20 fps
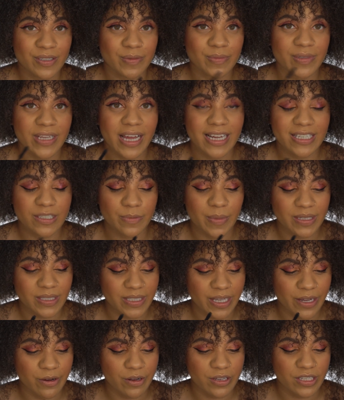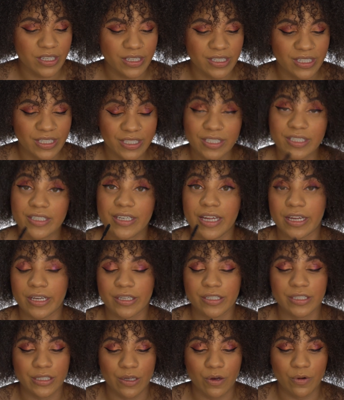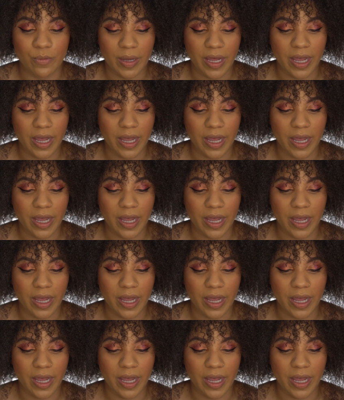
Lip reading: Sometimes mascara stinks so